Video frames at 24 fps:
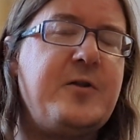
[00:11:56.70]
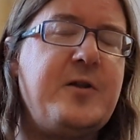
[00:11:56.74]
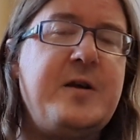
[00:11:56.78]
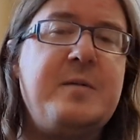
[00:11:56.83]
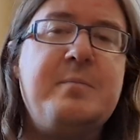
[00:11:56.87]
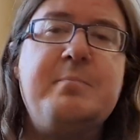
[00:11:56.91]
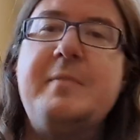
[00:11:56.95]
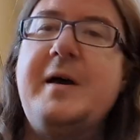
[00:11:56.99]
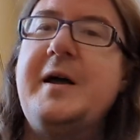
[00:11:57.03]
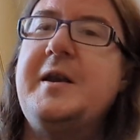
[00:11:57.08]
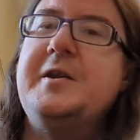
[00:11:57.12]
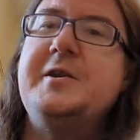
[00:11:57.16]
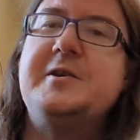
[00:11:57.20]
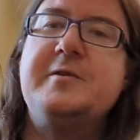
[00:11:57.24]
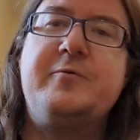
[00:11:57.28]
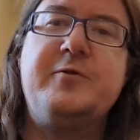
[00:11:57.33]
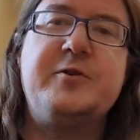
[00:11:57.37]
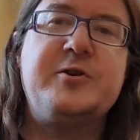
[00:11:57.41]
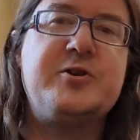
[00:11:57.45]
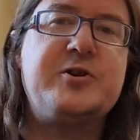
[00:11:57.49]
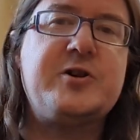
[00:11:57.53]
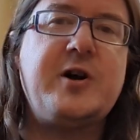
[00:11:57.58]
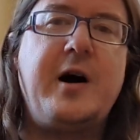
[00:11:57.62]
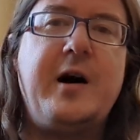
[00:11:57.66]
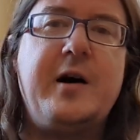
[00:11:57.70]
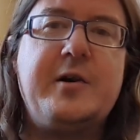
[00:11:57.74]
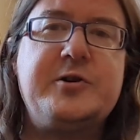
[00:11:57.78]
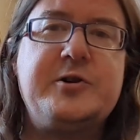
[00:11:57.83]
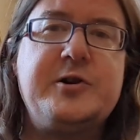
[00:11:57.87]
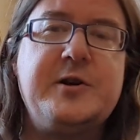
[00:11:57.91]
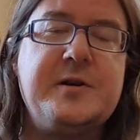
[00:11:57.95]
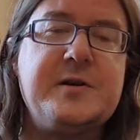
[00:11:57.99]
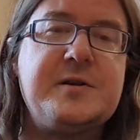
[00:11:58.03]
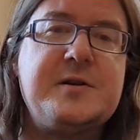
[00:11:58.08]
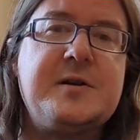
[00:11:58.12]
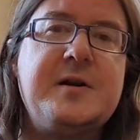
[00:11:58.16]
in many different
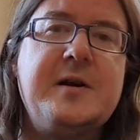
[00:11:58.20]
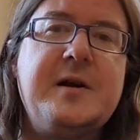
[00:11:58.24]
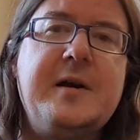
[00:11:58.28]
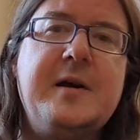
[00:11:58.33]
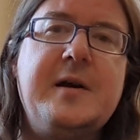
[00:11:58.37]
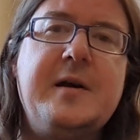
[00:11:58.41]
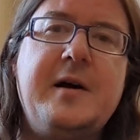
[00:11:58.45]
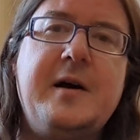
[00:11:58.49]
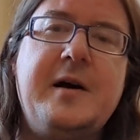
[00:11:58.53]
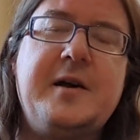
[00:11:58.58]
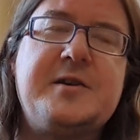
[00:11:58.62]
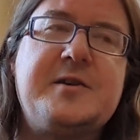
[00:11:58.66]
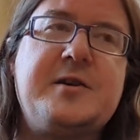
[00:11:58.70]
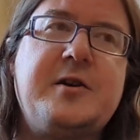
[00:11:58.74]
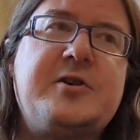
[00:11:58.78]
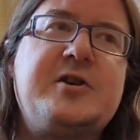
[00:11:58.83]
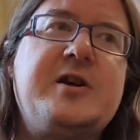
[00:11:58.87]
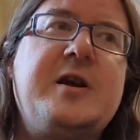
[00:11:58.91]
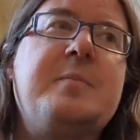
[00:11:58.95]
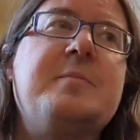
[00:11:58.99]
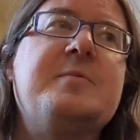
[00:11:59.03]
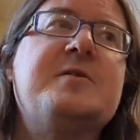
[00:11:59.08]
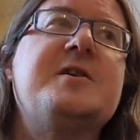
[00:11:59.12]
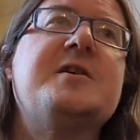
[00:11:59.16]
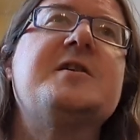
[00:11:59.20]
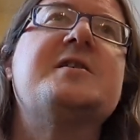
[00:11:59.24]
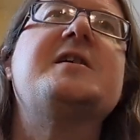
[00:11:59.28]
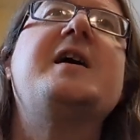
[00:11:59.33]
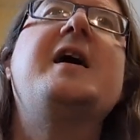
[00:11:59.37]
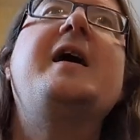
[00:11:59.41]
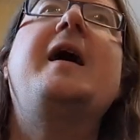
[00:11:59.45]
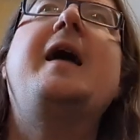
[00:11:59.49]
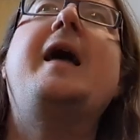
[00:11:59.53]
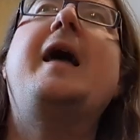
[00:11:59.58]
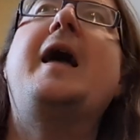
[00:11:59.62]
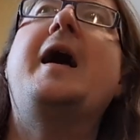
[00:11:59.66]
churches, such hymns as
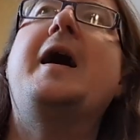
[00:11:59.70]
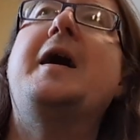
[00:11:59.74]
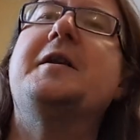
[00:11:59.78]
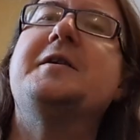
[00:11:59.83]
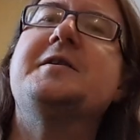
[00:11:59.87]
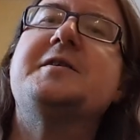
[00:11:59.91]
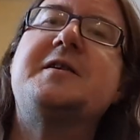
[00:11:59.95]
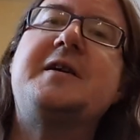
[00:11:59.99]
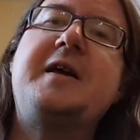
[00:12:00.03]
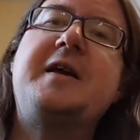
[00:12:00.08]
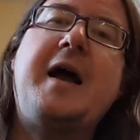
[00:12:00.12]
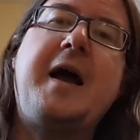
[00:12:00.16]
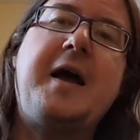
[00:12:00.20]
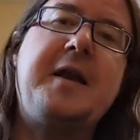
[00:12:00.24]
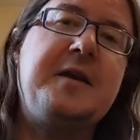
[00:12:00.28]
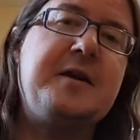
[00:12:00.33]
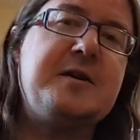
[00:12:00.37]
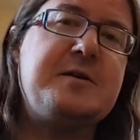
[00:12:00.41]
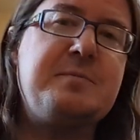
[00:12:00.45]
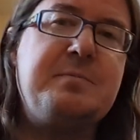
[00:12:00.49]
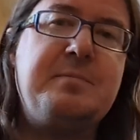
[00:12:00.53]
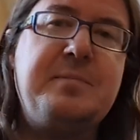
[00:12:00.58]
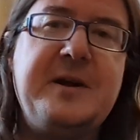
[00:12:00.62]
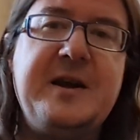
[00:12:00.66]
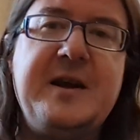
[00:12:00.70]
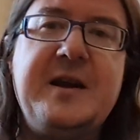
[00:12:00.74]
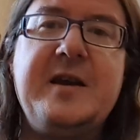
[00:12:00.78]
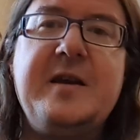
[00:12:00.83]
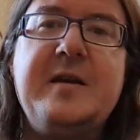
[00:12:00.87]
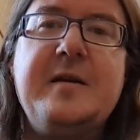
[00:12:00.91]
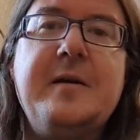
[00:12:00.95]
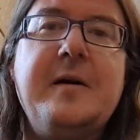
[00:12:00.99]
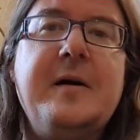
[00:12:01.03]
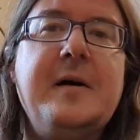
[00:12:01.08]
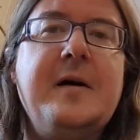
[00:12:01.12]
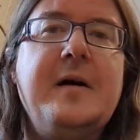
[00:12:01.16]
"And Can It
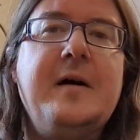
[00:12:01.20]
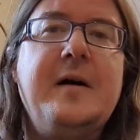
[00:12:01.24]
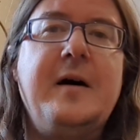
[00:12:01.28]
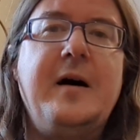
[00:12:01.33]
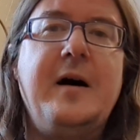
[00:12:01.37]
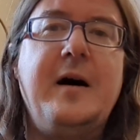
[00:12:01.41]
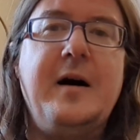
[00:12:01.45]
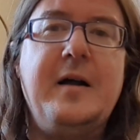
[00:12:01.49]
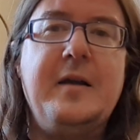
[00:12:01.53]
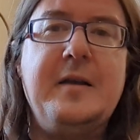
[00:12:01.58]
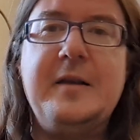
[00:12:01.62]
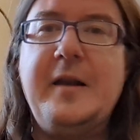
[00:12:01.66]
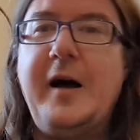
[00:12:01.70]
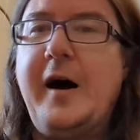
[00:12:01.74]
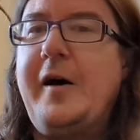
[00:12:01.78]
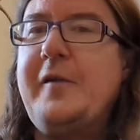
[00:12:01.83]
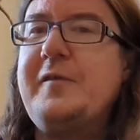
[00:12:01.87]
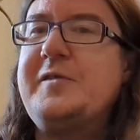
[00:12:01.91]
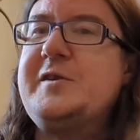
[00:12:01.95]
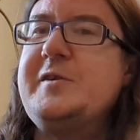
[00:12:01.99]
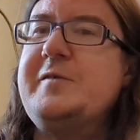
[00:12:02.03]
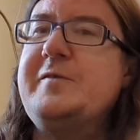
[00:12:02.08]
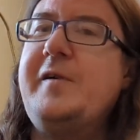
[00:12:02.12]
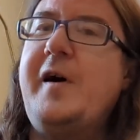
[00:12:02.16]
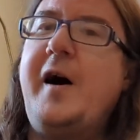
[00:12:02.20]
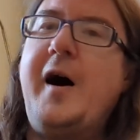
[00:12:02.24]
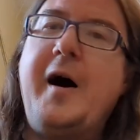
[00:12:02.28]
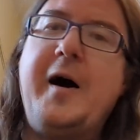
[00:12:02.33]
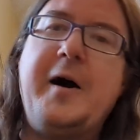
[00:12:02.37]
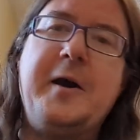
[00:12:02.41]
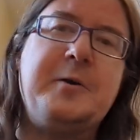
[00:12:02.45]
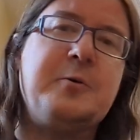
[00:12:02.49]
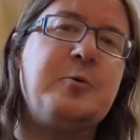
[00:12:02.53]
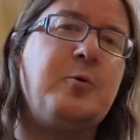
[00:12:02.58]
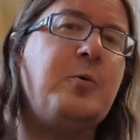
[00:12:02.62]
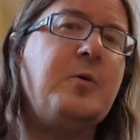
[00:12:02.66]
Be?", "Love
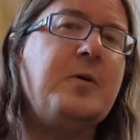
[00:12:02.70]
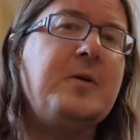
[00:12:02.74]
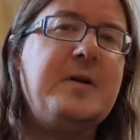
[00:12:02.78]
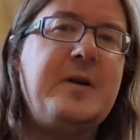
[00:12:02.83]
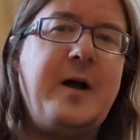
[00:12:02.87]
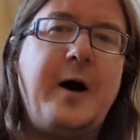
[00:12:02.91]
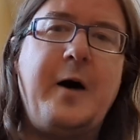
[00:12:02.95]
Divine," or